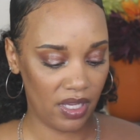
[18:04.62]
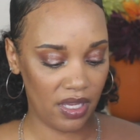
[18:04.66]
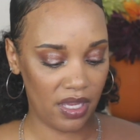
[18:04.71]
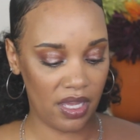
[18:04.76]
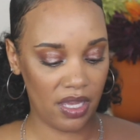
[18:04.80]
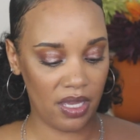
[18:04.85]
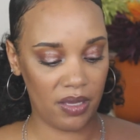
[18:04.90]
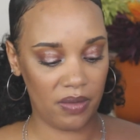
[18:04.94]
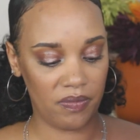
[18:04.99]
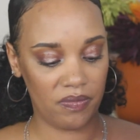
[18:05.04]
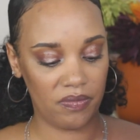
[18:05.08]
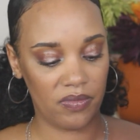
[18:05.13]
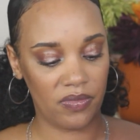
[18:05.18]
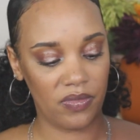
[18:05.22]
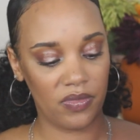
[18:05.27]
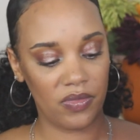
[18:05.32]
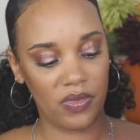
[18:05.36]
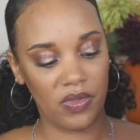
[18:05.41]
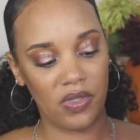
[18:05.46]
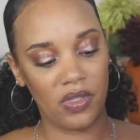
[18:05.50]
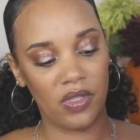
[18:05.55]
Um,
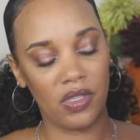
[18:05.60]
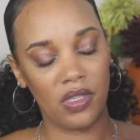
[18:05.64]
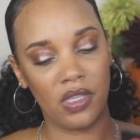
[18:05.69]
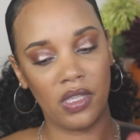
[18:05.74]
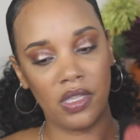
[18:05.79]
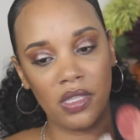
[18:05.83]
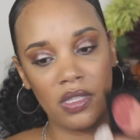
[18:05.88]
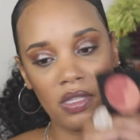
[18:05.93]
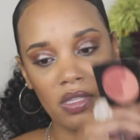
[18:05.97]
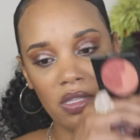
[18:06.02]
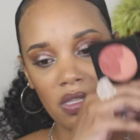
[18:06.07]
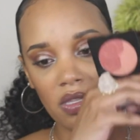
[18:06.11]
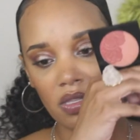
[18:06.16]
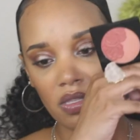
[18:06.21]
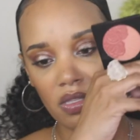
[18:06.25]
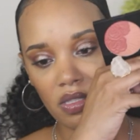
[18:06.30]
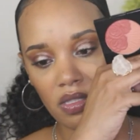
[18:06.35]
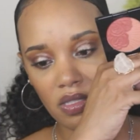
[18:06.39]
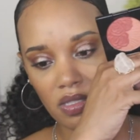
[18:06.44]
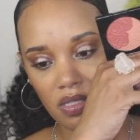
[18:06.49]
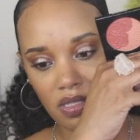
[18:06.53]

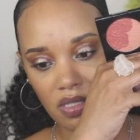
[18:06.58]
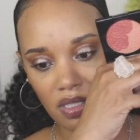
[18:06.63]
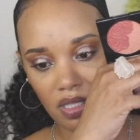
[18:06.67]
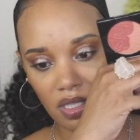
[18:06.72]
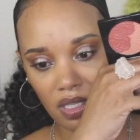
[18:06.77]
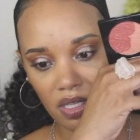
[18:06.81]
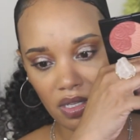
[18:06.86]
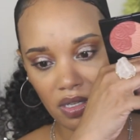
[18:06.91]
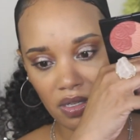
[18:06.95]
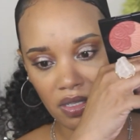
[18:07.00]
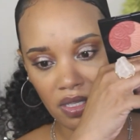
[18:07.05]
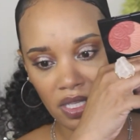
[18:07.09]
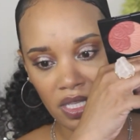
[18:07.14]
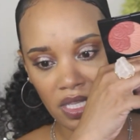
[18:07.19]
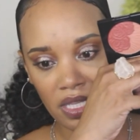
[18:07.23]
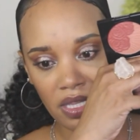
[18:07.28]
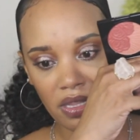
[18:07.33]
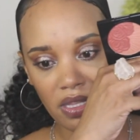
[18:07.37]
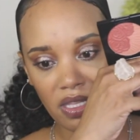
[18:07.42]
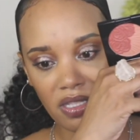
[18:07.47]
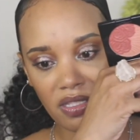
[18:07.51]
let's see here.
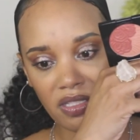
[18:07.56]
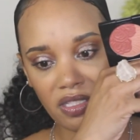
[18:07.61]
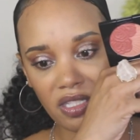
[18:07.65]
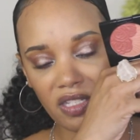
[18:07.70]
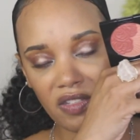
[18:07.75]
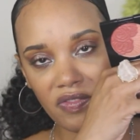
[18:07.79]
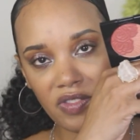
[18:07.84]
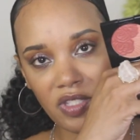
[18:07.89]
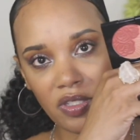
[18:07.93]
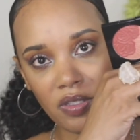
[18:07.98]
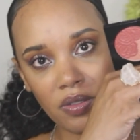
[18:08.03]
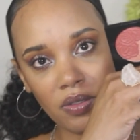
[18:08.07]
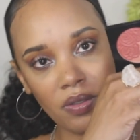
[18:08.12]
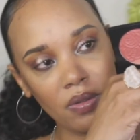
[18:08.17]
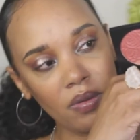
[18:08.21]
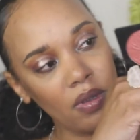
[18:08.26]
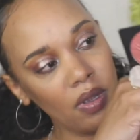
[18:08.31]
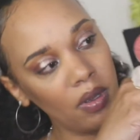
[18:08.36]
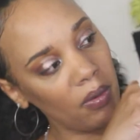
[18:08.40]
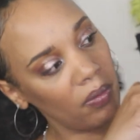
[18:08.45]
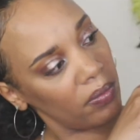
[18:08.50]
This gives
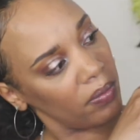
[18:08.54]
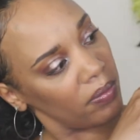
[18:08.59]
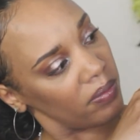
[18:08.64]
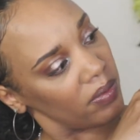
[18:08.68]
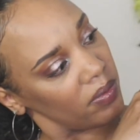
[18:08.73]
you a